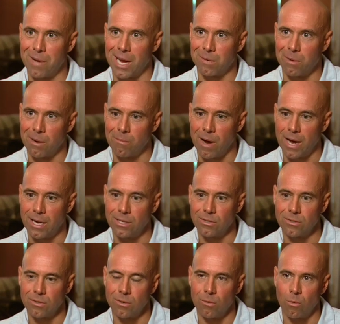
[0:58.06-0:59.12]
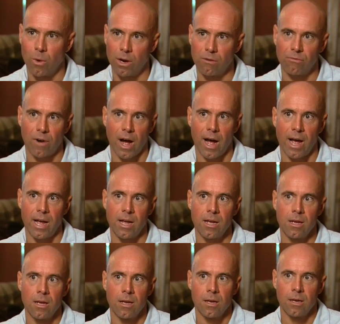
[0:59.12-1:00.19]
back of my mind is, what if I
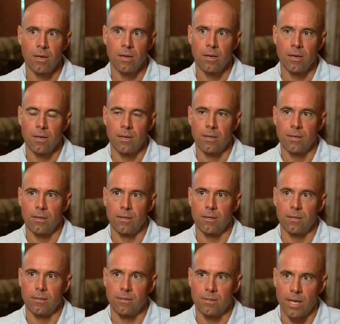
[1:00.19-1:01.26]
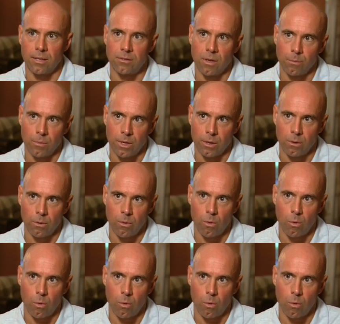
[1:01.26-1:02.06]
said something?